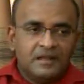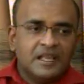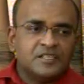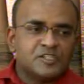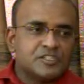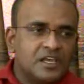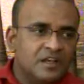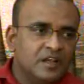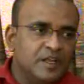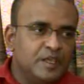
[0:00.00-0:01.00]
Then
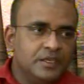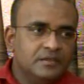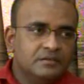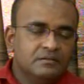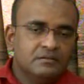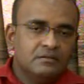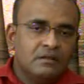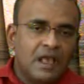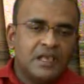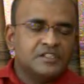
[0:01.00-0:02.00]
suddenly,
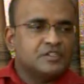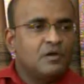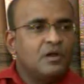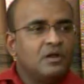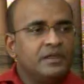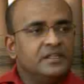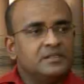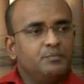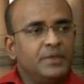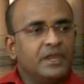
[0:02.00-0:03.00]
I saw it
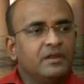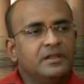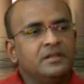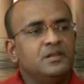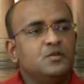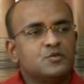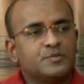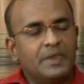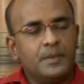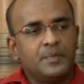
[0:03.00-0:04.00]
appeared in the
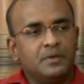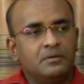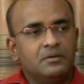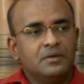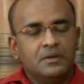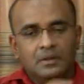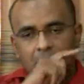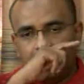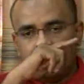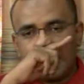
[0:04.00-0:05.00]
newspaper
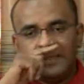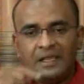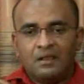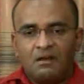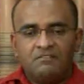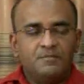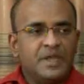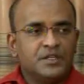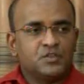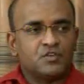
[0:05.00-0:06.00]
that the
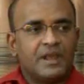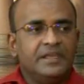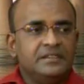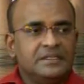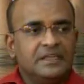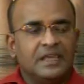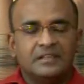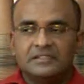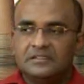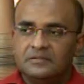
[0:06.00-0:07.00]
government tried to
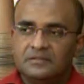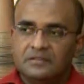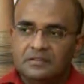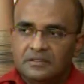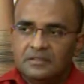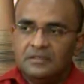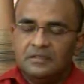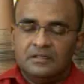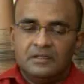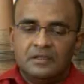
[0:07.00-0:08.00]
get
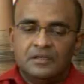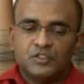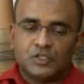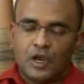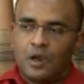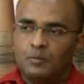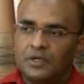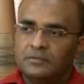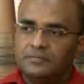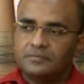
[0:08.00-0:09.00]
Sharma